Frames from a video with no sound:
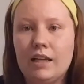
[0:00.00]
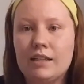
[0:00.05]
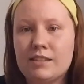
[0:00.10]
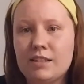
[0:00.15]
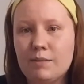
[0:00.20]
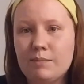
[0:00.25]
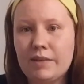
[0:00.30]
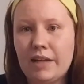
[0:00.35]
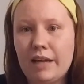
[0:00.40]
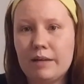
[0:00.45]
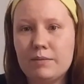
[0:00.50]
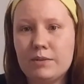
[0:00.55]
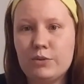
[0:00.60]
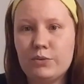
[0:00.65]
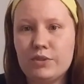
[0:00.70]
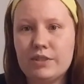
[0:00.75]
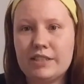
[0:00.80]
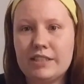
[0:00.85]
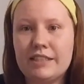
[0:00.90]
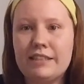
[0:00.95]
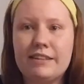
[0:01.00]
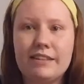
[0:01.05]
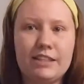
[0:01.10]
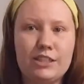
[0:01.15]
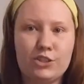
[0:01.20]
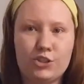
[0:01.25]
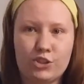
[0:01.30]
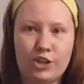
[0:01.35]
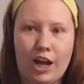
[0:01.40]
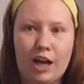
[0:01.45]
Sometimes you'll see
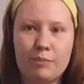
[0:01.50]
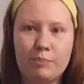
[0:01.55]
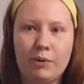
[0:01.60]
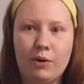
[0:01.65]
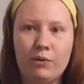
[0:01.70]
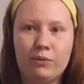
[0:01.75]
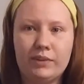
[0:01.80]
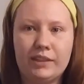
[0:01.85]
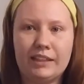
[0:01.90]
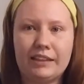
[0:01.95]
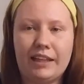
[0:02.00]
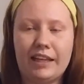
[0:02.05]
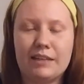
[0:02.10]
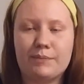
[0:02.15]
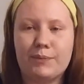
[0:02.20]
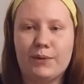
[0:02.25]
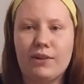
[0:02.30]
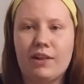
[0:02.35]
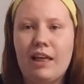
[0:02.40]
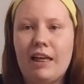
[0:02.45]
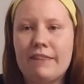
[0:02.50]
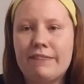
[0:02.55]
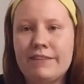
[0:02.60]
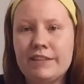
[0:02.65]
the shop only label.